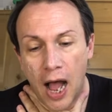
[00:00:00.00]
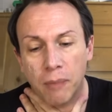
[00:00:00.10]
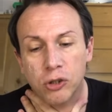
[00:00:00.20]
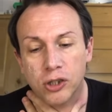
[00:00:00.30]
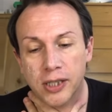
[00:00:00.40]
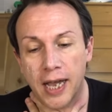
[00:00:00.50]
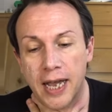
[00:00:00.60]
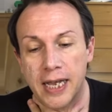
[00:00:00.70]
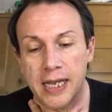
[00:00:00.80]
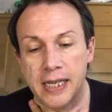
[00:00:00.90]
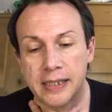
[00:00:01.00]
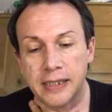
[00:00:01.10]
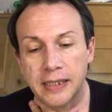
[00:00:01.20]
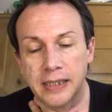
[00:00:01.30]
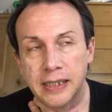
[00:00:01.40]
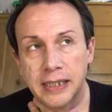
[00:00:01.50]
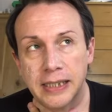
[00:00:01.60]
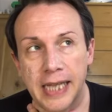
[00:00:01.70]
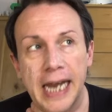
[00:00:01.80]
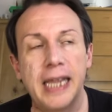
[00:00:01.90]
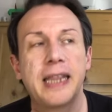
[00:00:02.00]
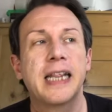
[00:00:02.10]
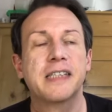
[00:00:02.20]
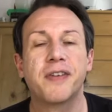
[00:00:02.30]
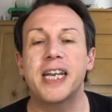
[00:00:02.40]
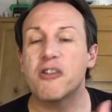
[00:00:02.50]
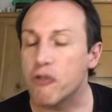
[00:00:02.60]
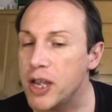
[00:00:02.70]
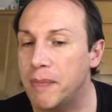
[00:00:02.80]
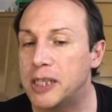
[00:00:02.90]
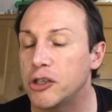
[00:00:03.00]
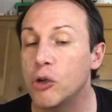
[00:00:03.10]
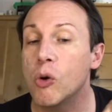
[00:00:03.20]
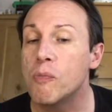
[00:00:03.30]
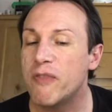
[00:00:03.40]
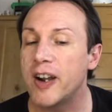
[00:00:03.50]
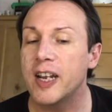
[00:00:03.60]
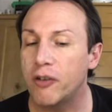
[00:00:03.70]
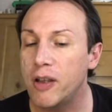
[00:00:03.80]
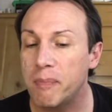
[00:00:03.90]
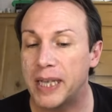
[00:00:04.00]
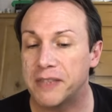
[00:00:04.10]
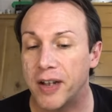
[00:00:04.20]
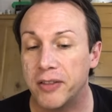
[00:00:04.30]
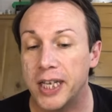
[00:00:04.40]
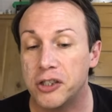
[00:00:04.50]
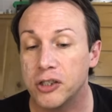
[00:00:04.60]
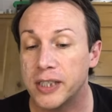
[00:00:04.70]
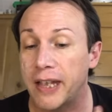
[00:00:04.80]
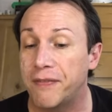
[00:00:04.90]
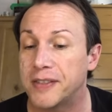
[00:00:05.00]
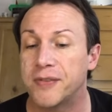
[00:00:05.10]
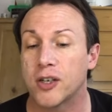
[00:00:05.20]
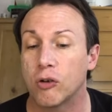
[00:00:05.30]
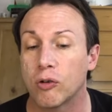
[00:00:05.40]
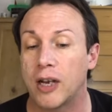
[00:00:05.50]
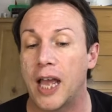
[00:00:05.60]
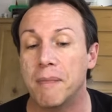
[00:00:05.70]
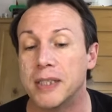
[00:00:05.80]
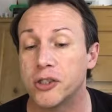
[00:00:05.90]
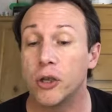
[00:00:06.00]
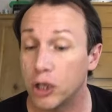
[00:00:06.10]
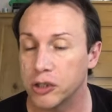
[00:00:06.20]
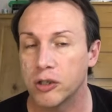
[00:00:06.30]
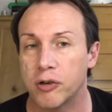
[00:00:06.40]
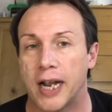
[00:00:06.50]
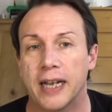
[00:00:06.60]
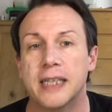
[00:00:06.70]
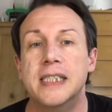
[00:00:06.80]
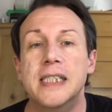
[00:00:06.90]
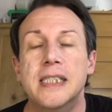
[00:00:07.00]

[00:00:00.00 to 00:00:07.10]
I would say anything that's very creamy. So you want very cream-based foundations if it's for cold climates, so it doesn't crack.